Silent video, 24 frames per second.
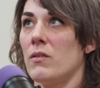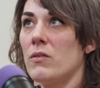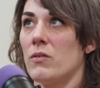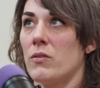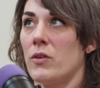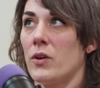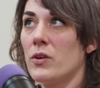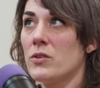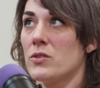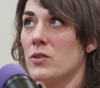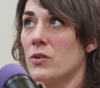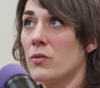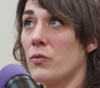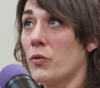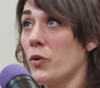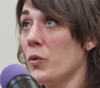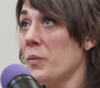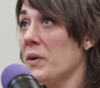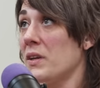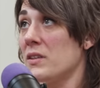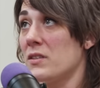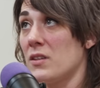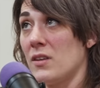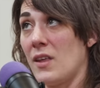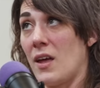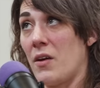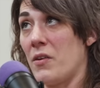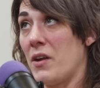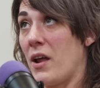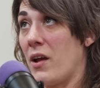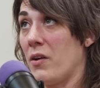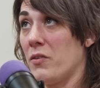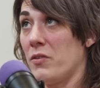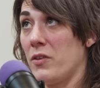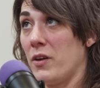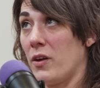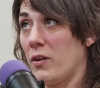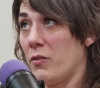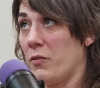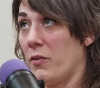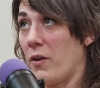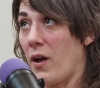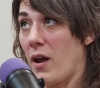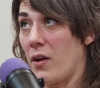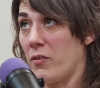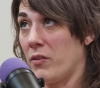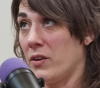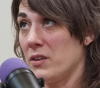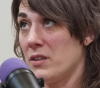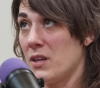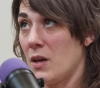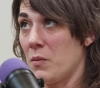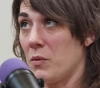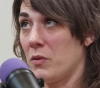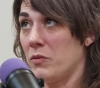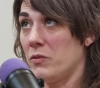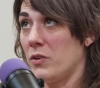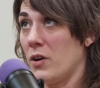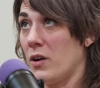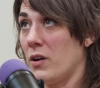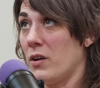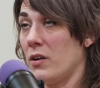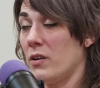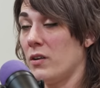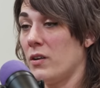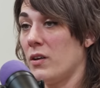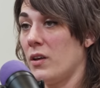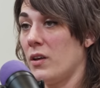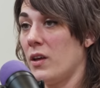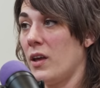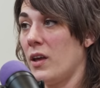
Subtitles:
there's a grooming salon out there for every type of dog.